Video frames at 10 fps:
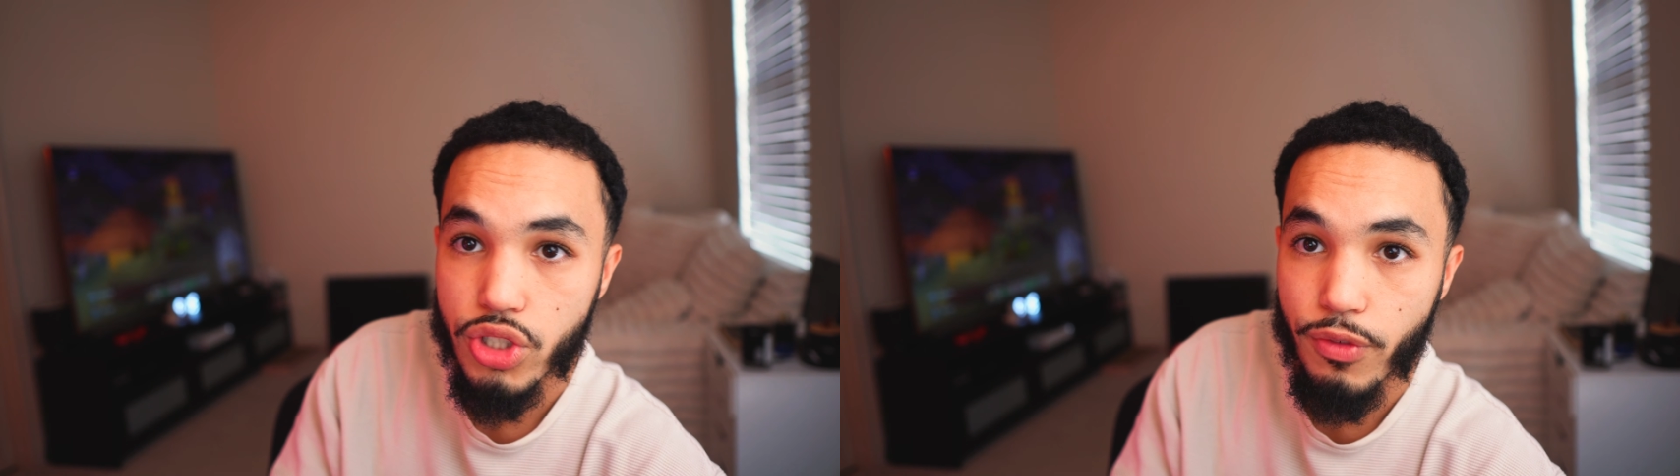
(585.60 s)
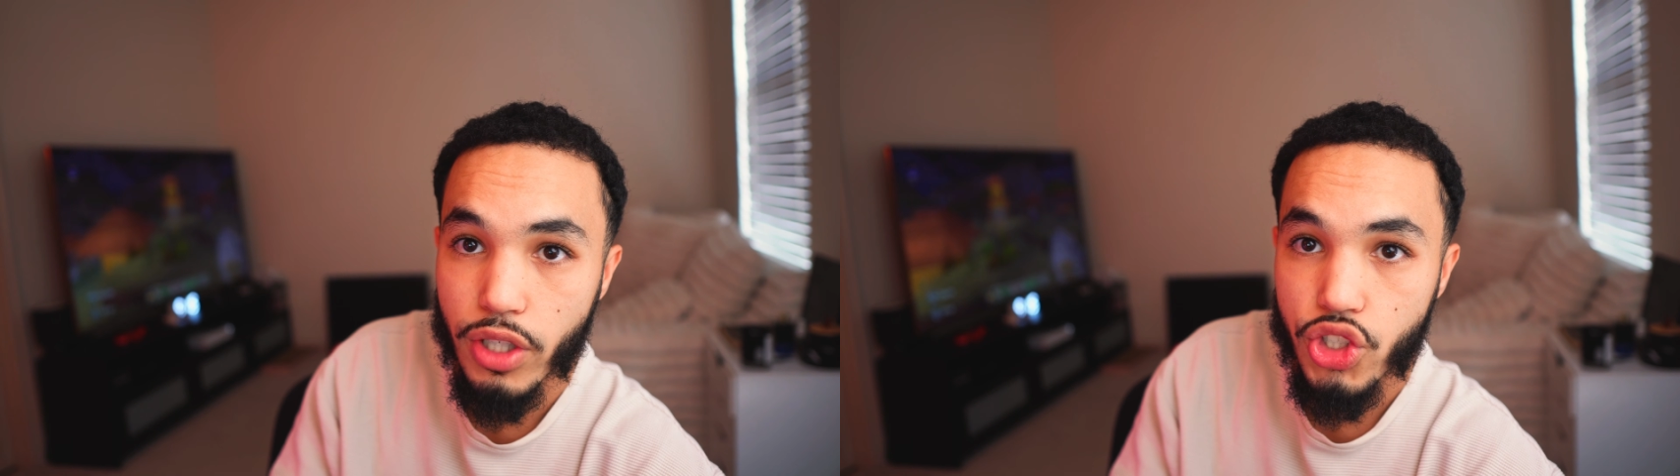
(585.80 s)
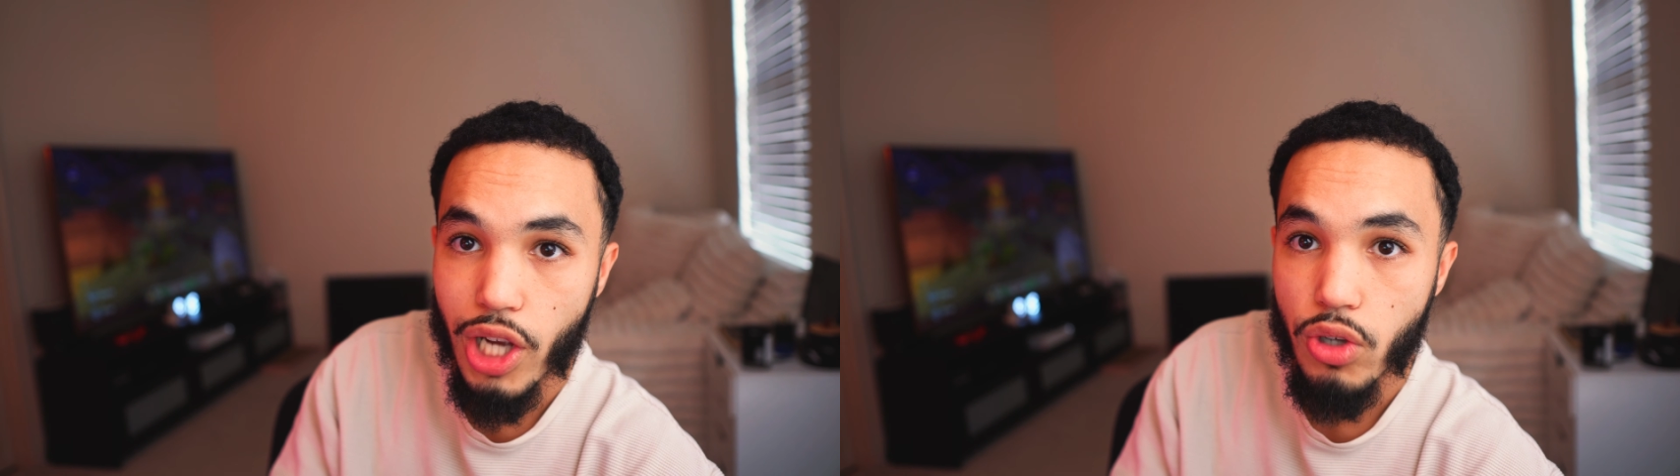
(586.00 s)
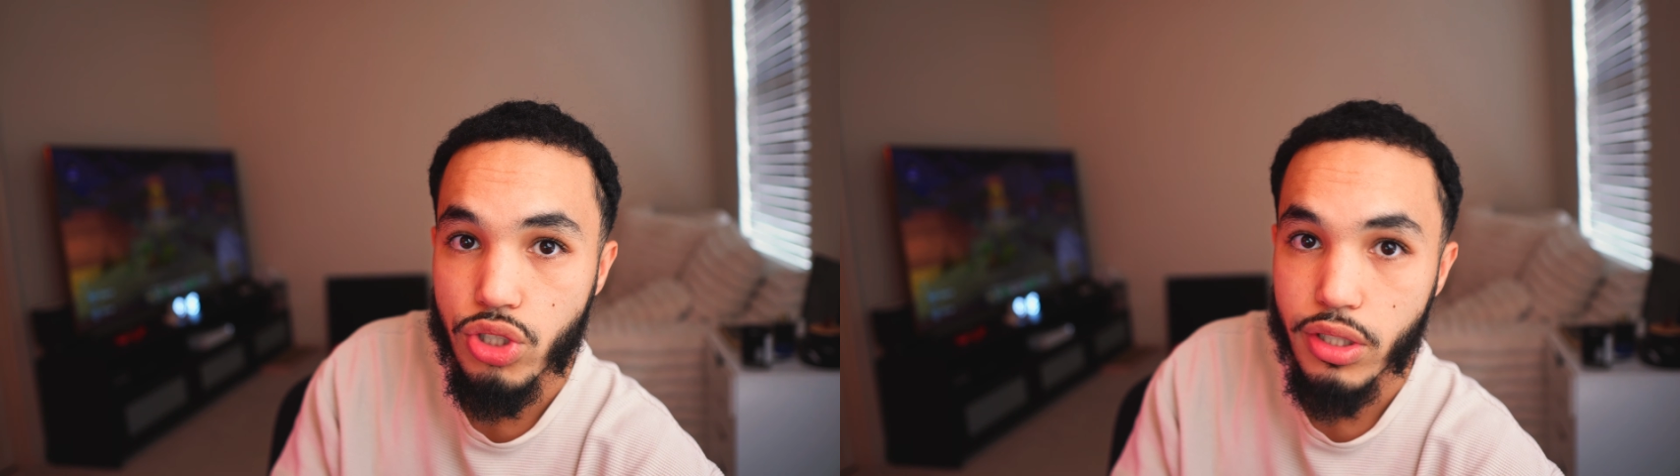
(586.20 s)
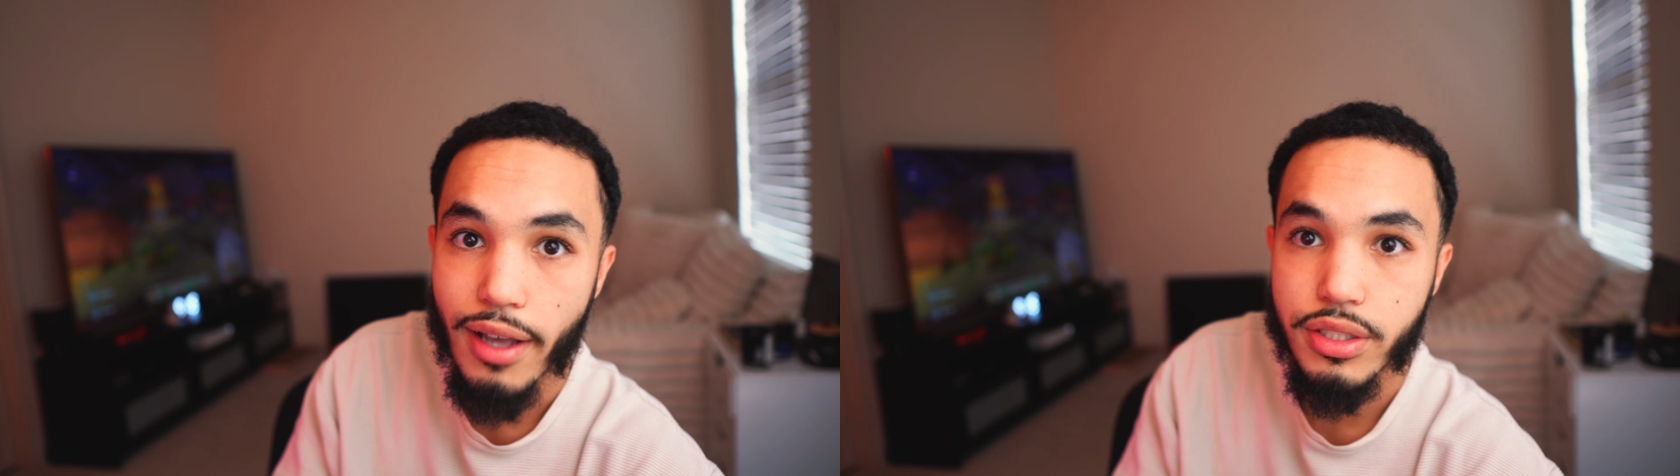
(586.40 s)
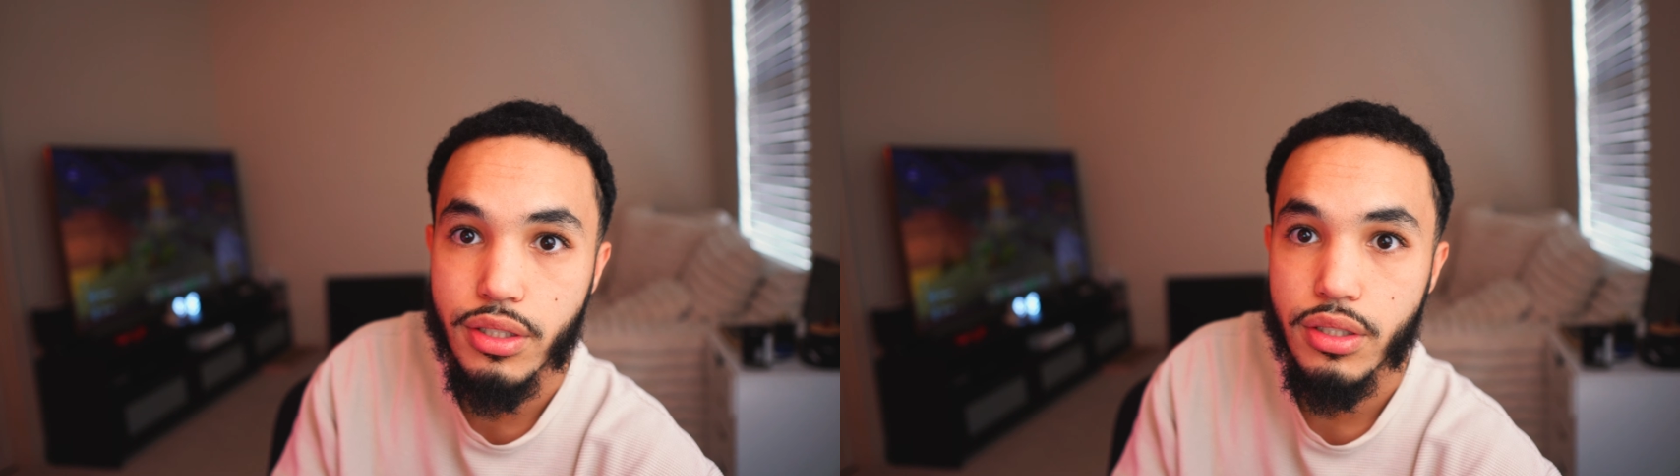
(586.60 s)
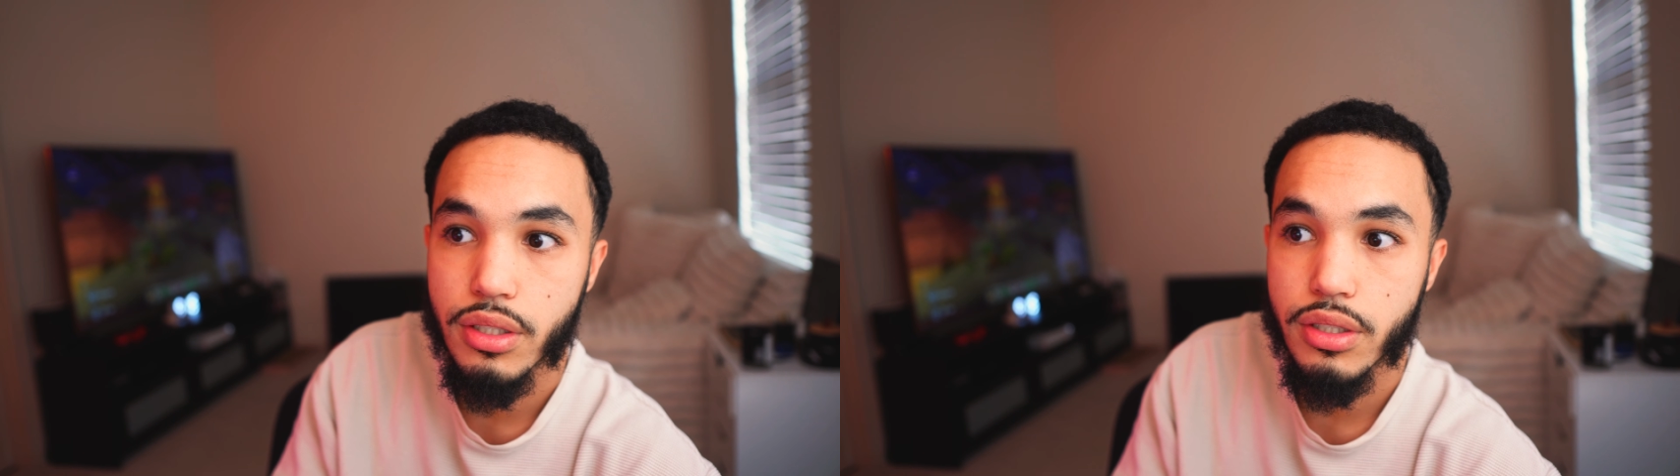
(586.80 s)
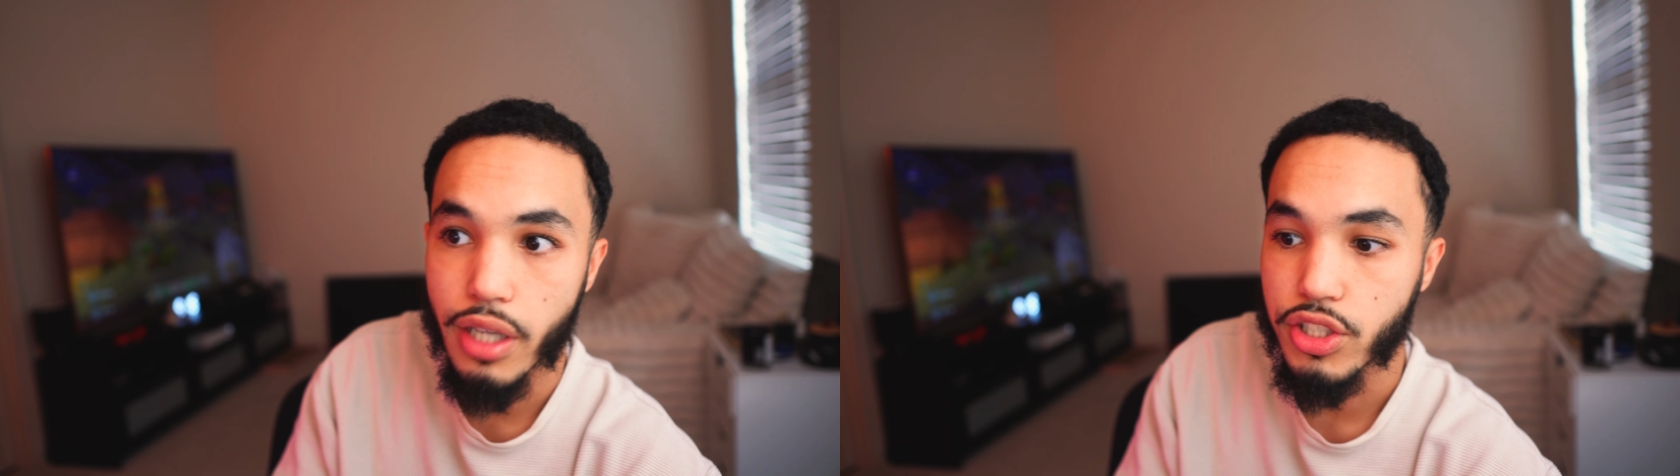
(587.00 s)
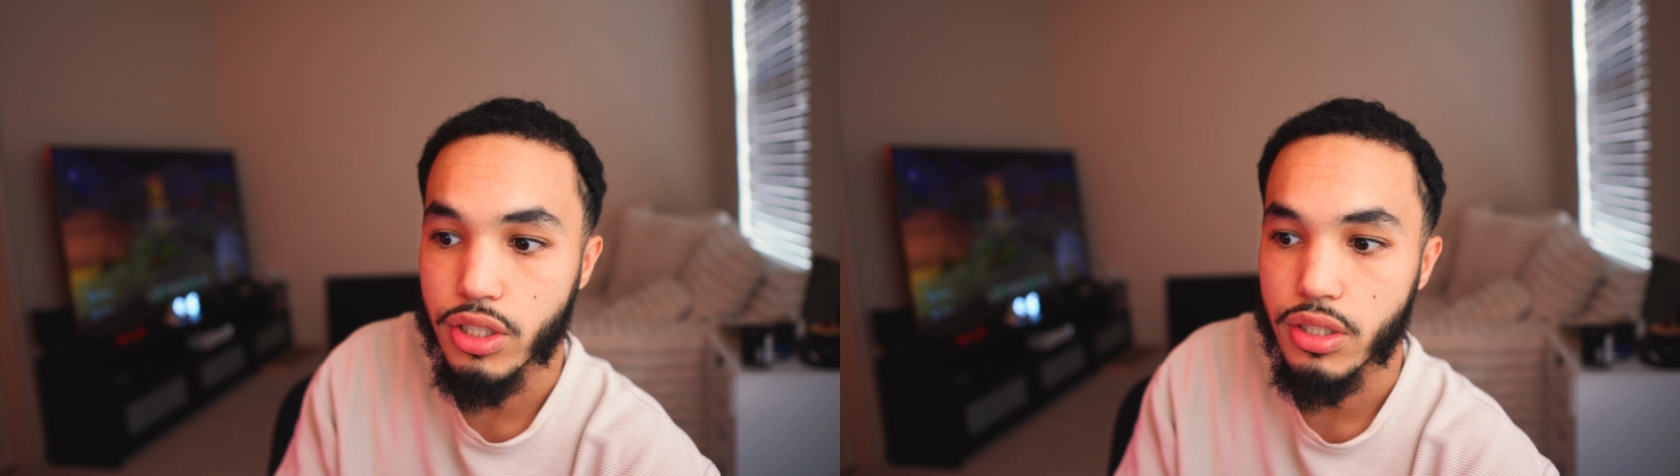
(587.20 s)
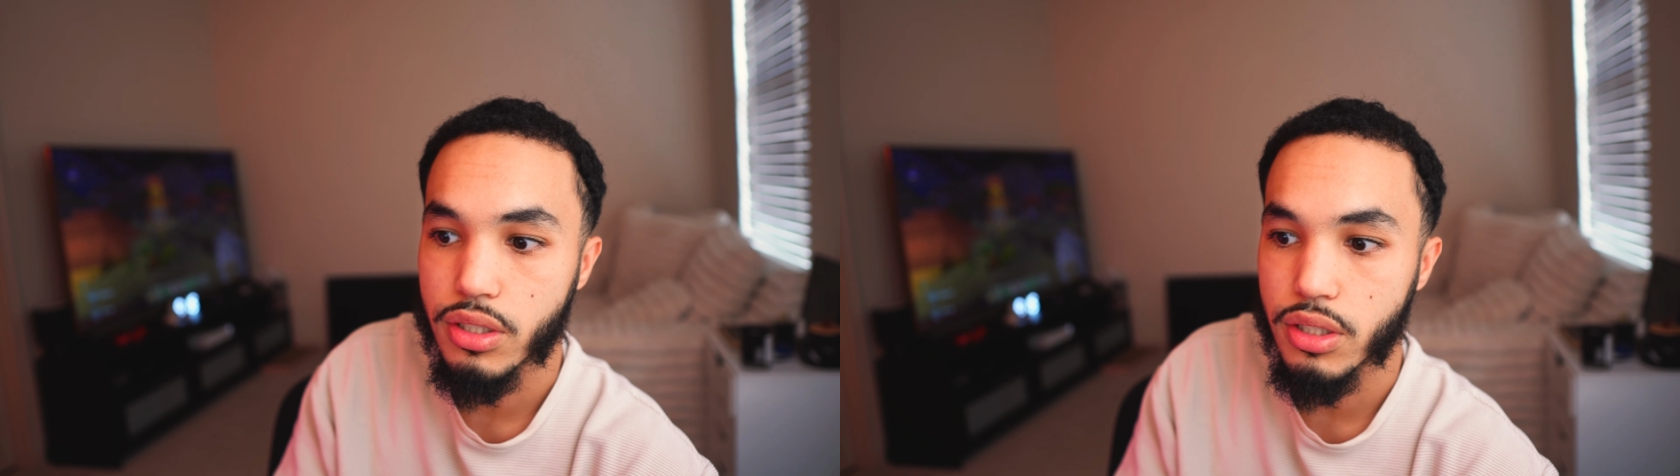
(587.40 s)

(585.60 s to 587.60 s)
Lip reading: a village house. Yes,